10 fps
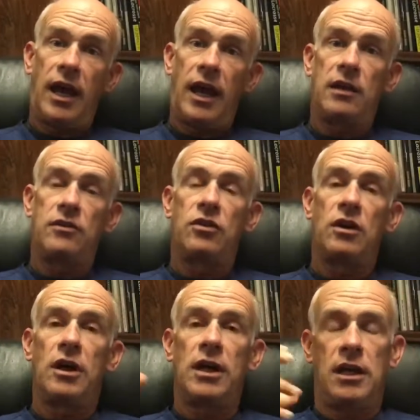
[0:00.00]

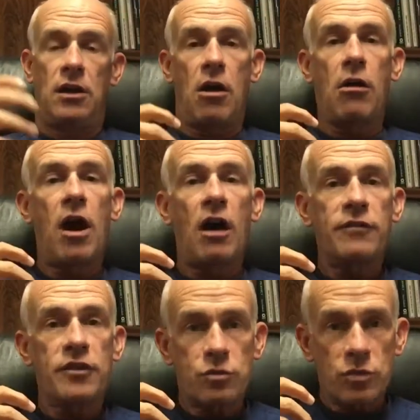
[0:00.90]
And in our
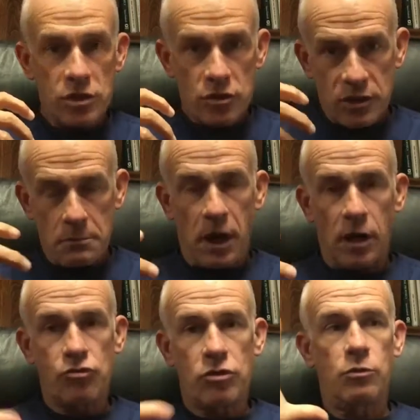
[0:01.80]
office, we use the
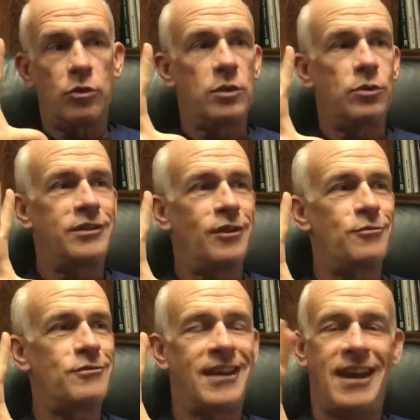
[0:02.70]
mantra, we
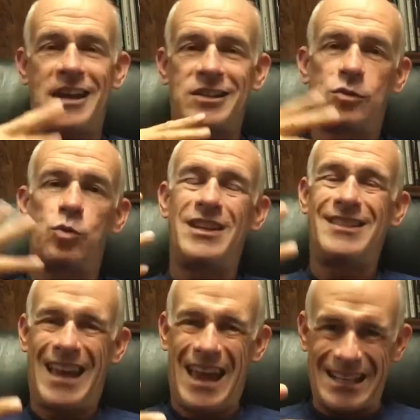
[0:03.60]
don't guess,
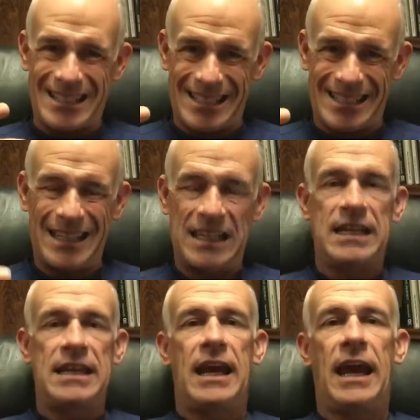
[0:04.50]
we test.
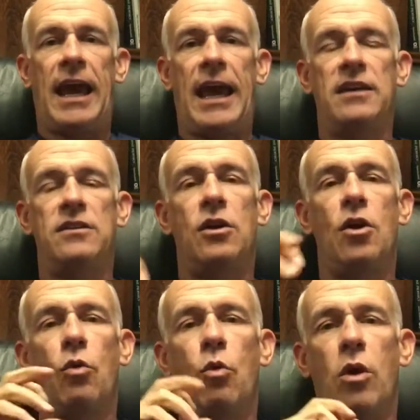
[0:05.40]
And
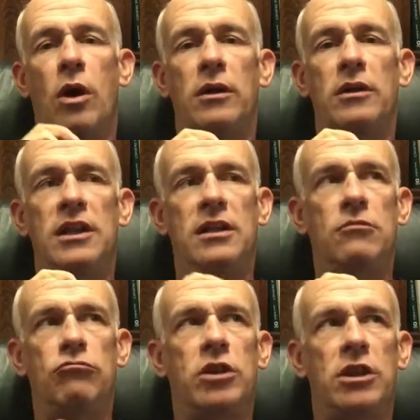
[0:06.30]

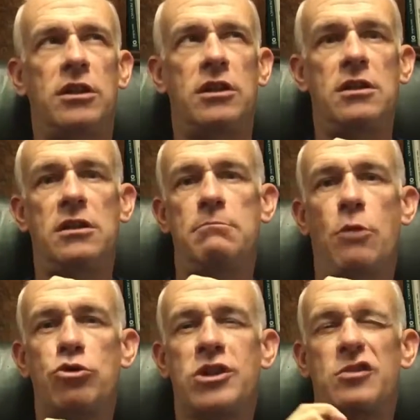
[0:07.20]
the
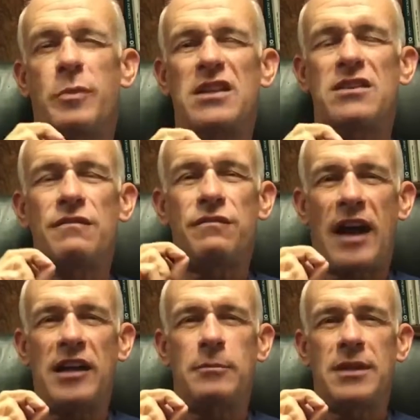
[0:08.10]
most expensive
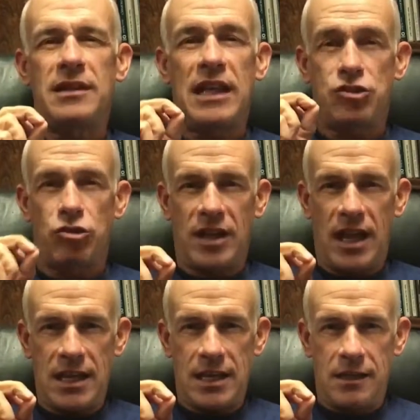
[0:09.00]
vitamin that you're
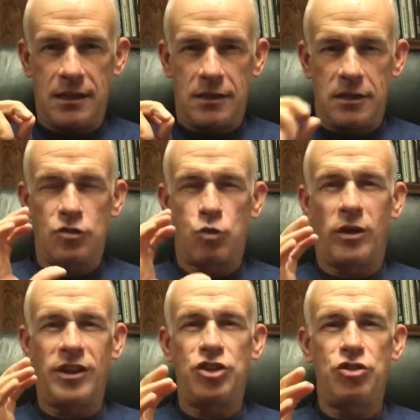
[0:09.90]
taking is
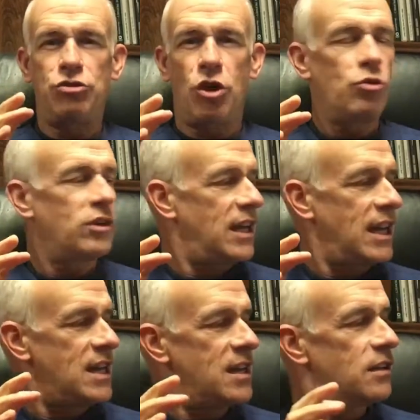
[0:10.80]
one that you don't
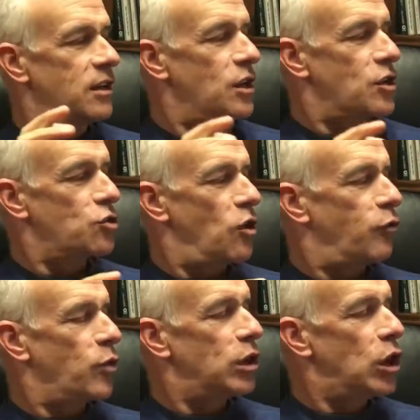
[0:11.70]
need.
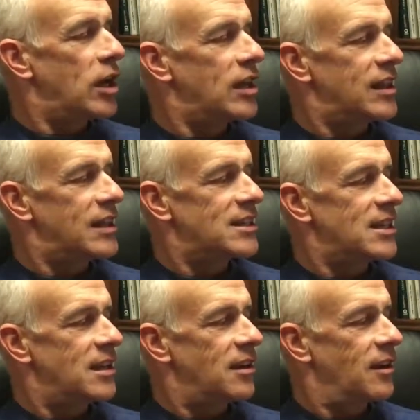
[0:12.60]
So if we look at
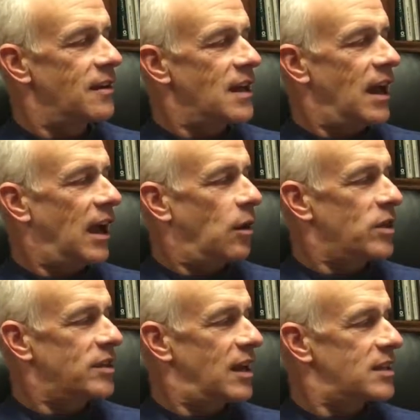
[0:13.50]
this here
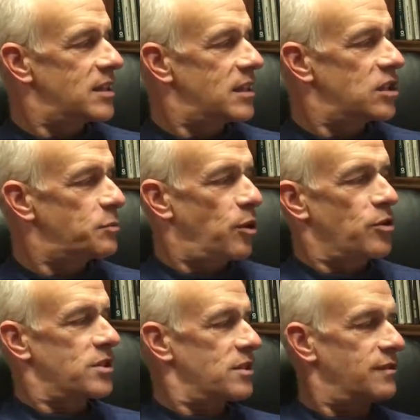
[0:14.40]
and we tested this
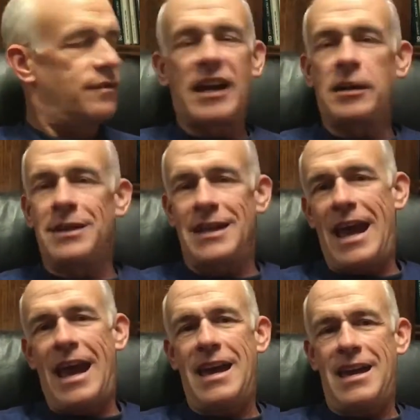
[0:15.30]
person's
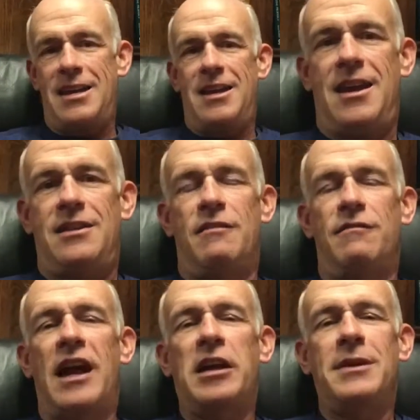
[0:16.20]
vitamin A, and
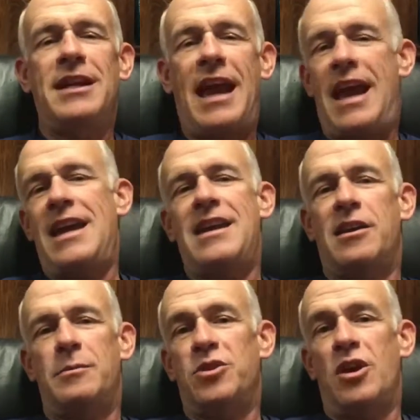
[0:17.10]
their vitamin
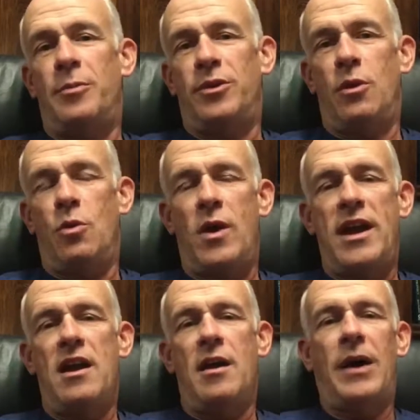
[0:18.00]
A comes up,
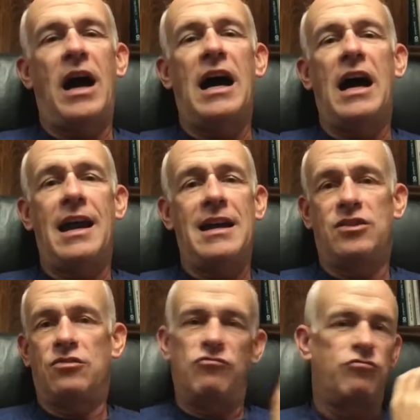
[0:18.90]
way up high,
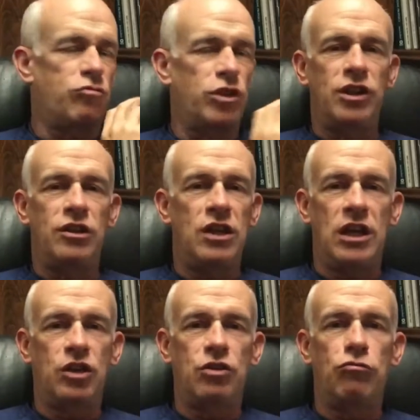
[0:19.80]
it's really
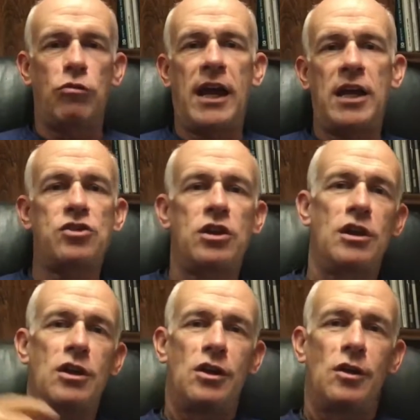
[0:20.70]
in a good range,